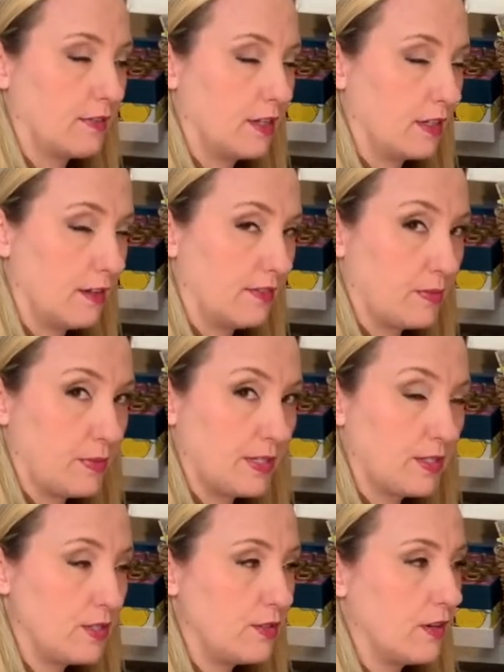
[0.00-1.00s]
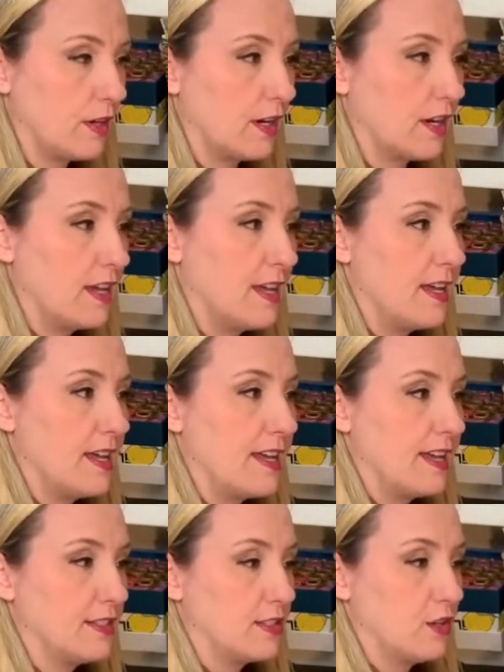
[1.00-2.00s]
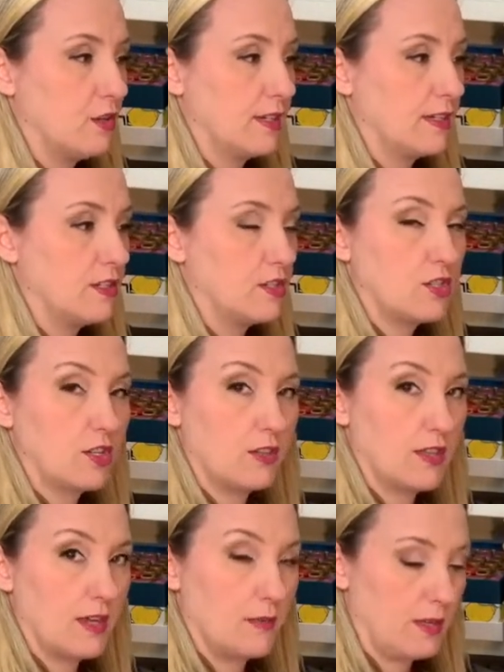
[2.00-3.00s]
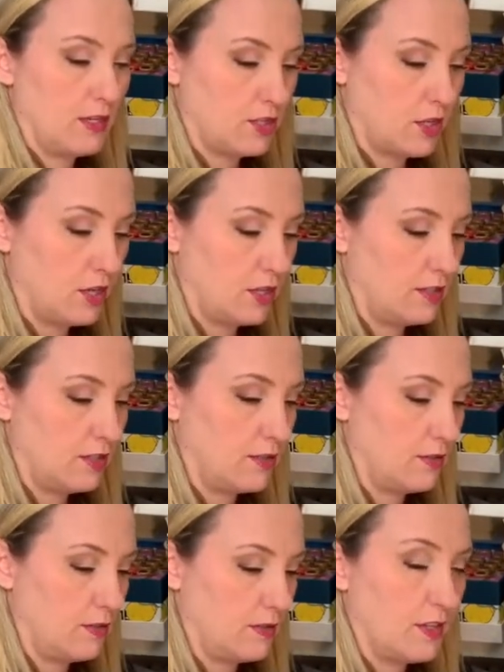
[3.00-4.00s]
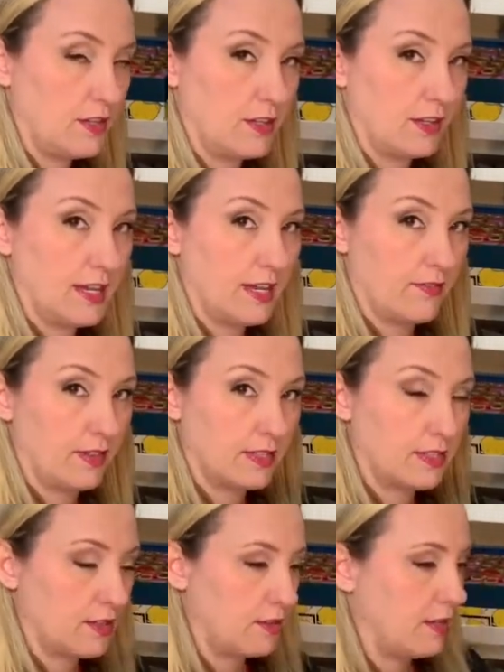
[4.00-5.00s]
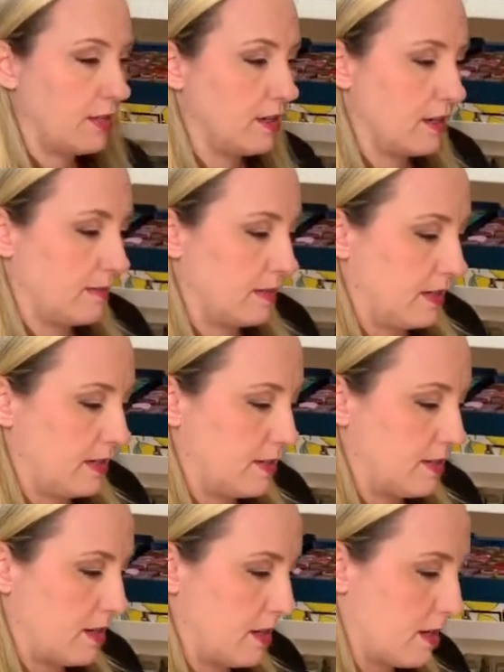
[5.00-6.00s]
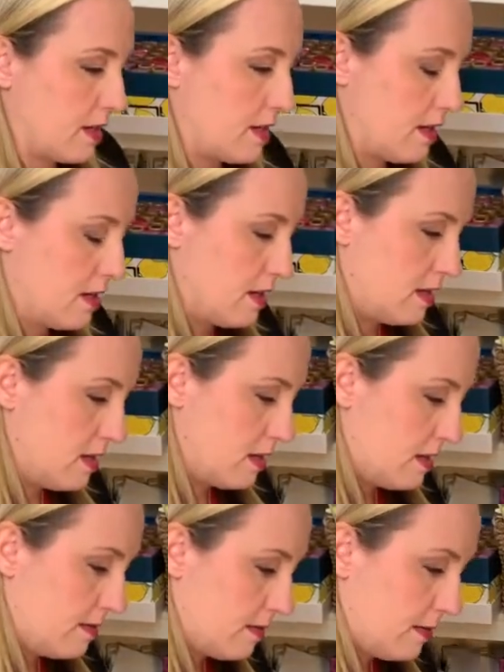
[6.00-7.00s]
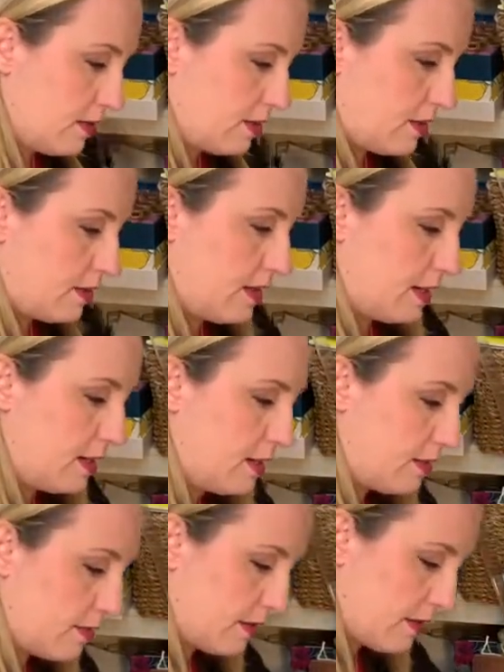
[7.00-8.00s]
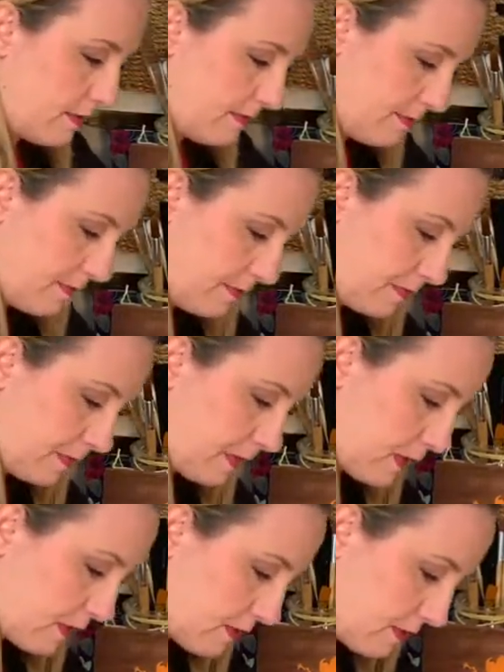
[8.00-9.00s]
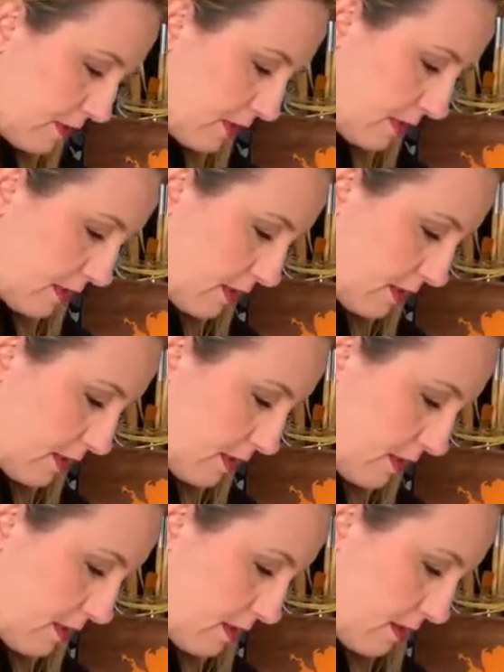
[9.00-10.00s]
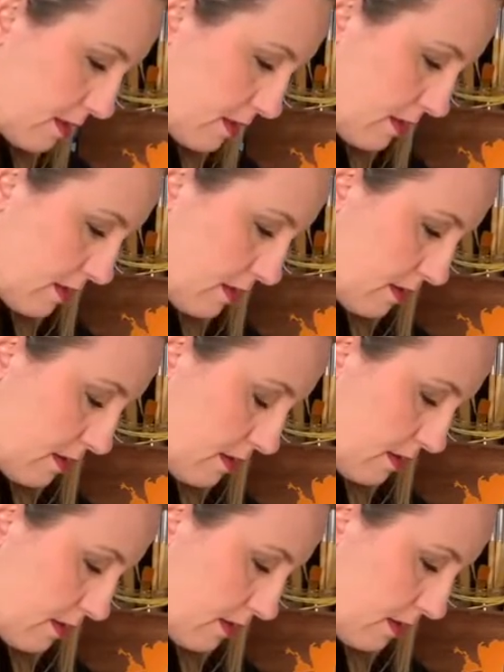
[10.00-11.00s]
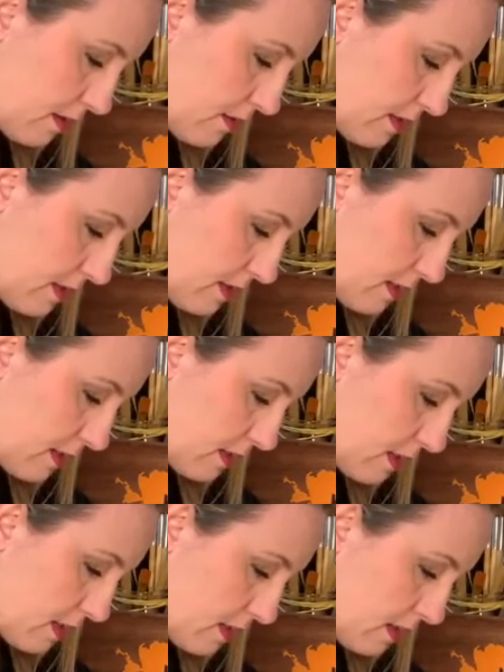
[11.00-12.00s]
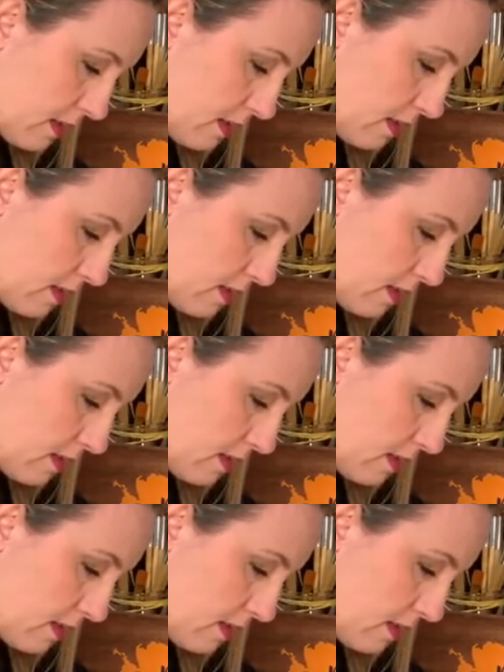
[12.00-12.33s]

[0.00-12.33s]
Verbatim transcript: you don't have to press too hard, it's going to show the image onto your canvas. So here I'm going to start. I'm going to show you how to do it. I'm just going to start with the sun.